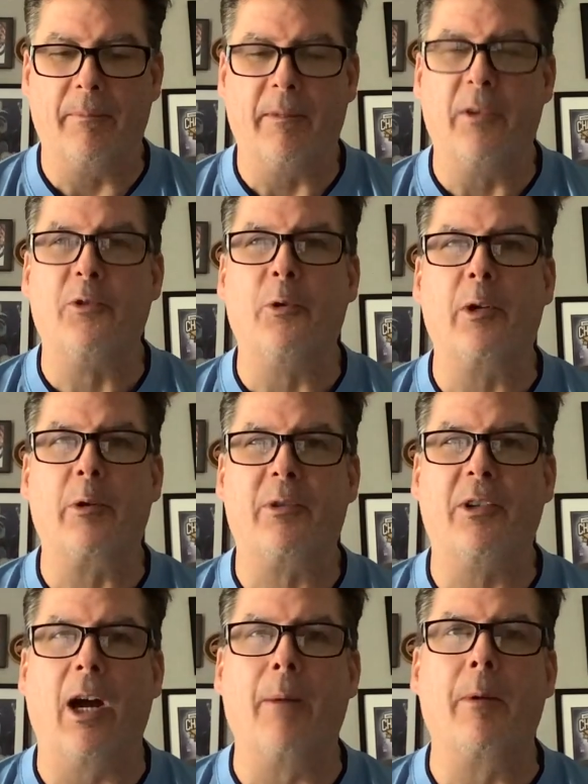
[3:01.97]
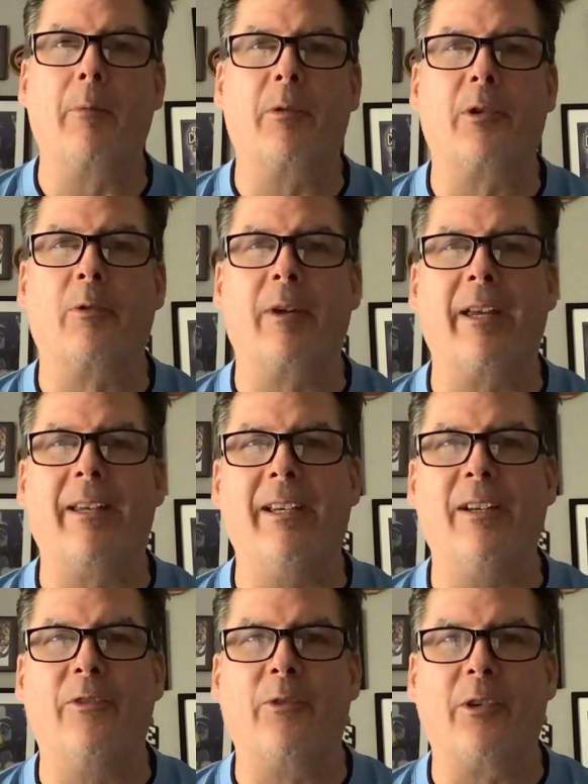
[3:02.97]
Enjoy your retirement with your
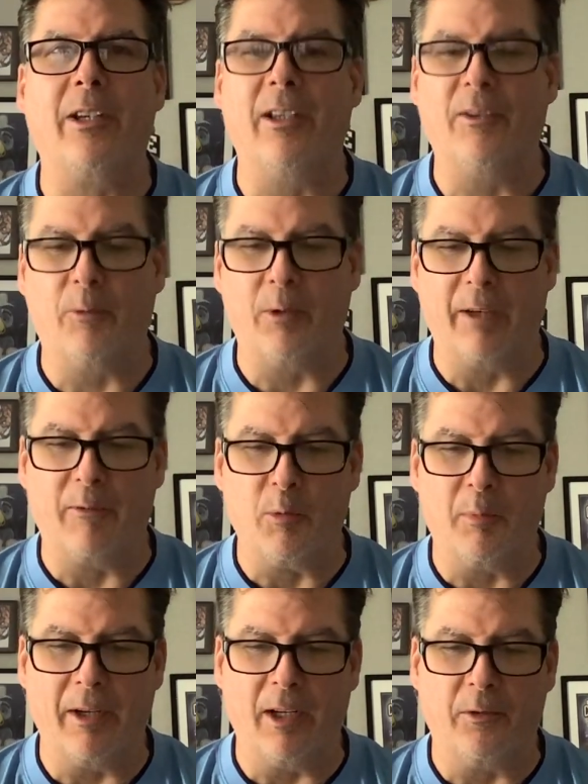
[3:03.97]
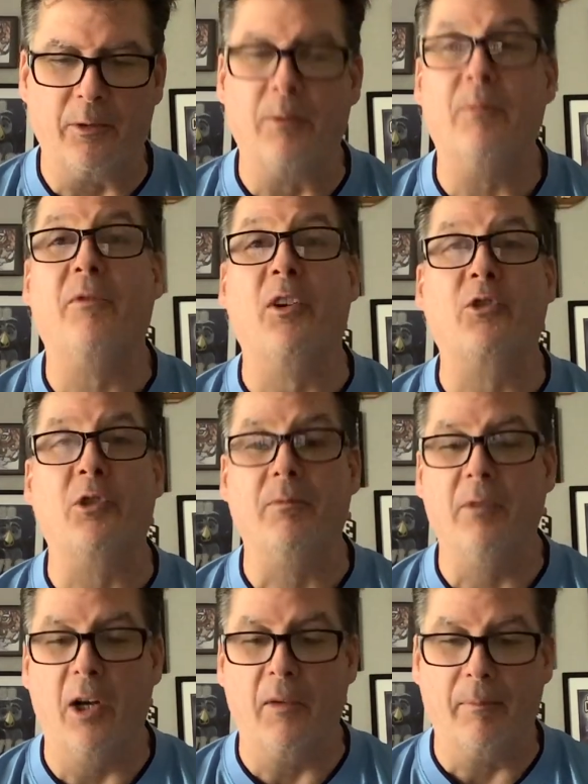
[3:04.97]
grandkids, your kids, or whatever you plan on doing, fishing,
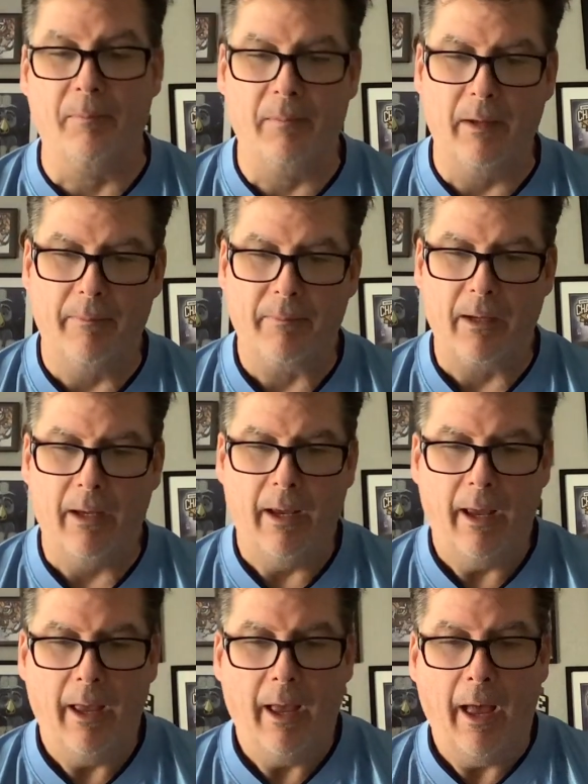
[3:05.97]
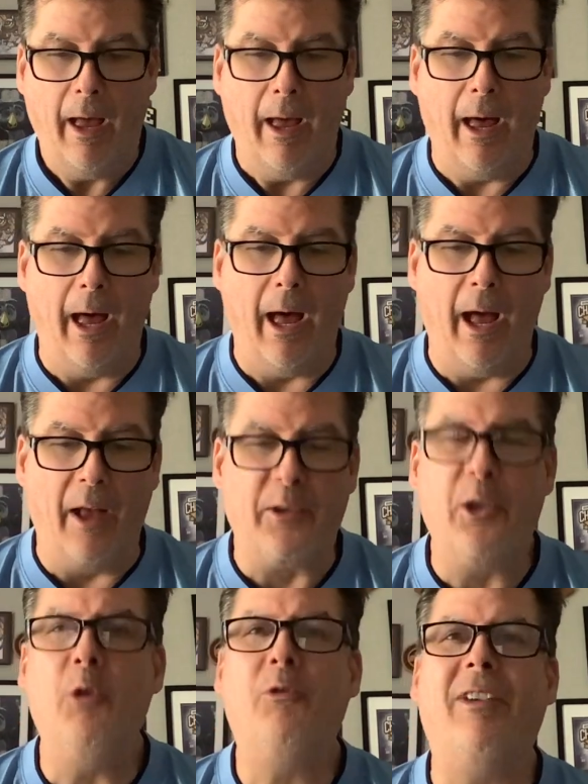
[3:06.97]
hunting.
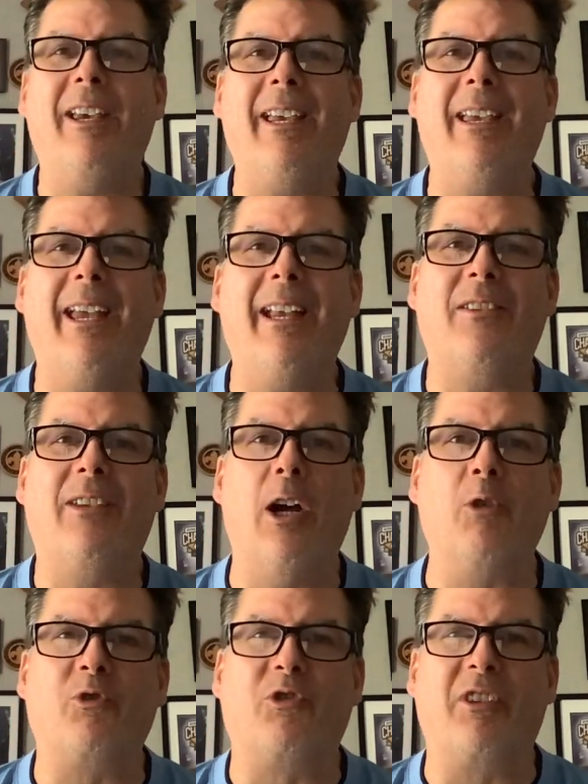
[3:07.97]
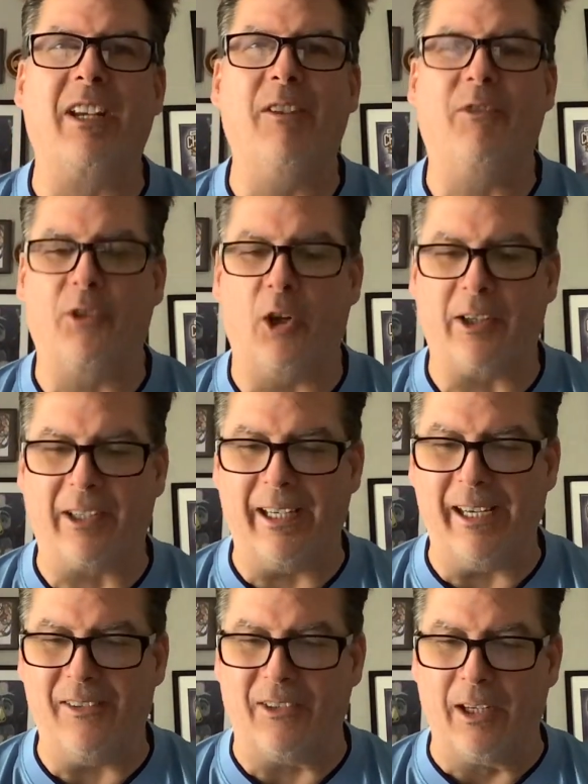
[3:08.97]
UT head coach Steve
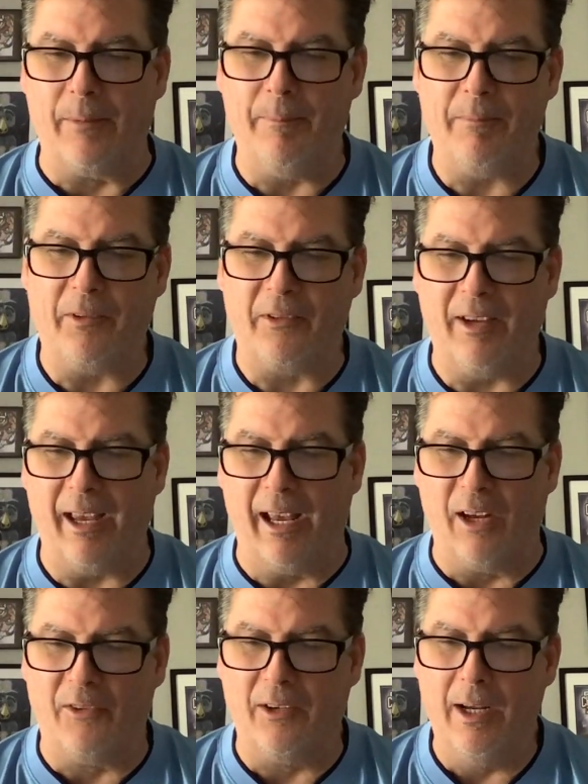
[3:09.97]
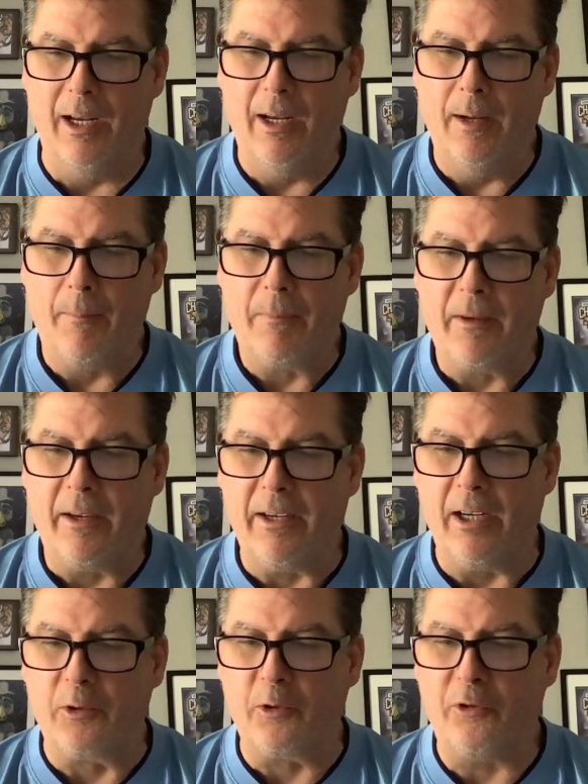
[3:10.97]
Sarkisian says
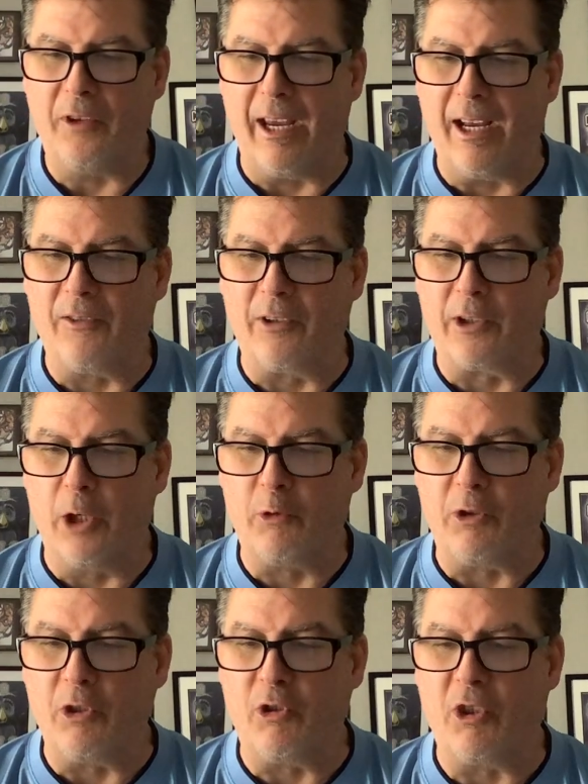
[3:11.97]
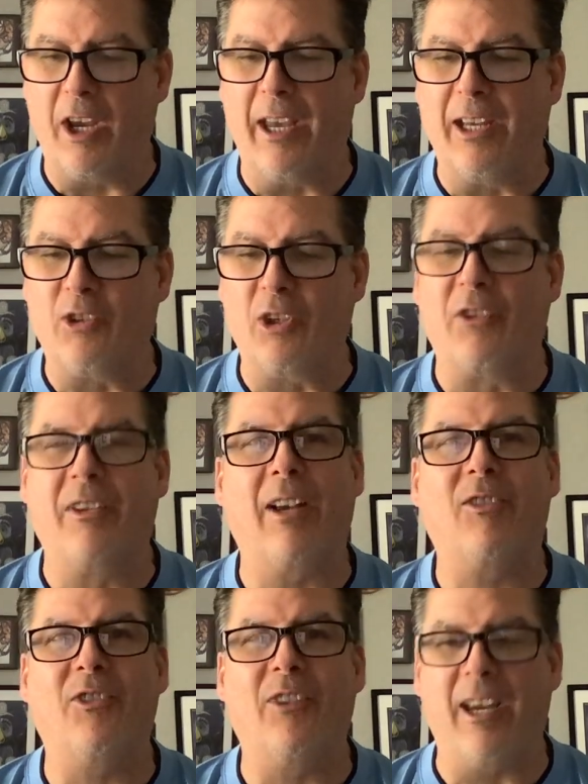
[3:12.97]
he understands a coaching change at
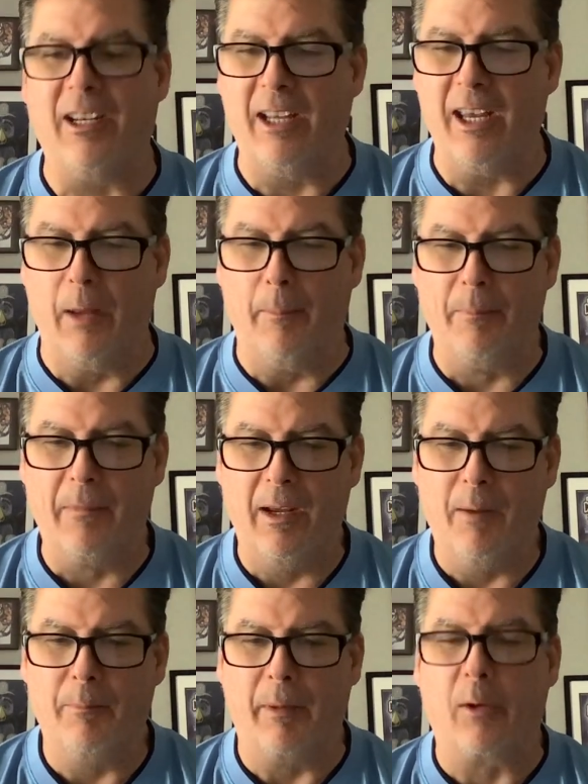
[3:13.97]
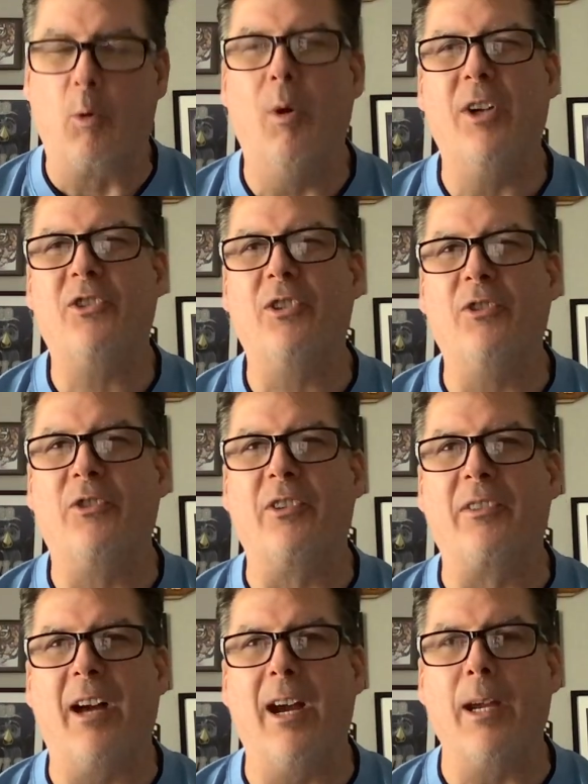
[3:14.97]
Texas A&M, but questions the
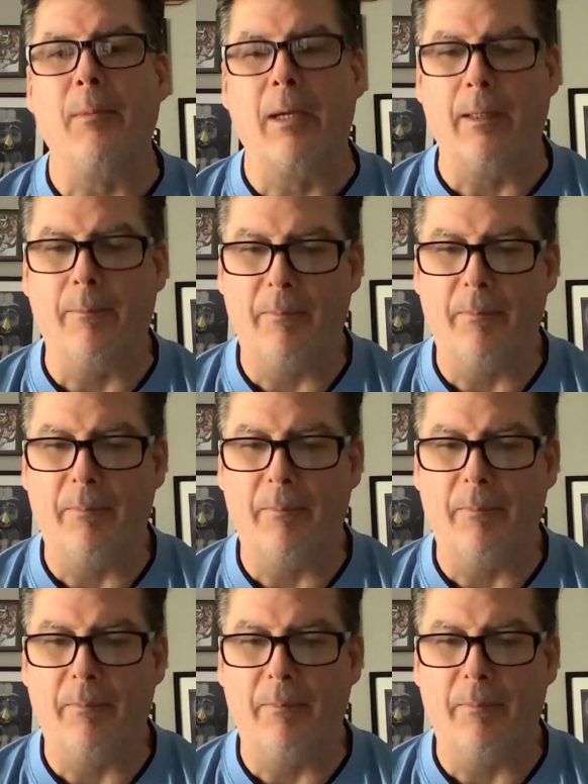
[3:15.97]
timing.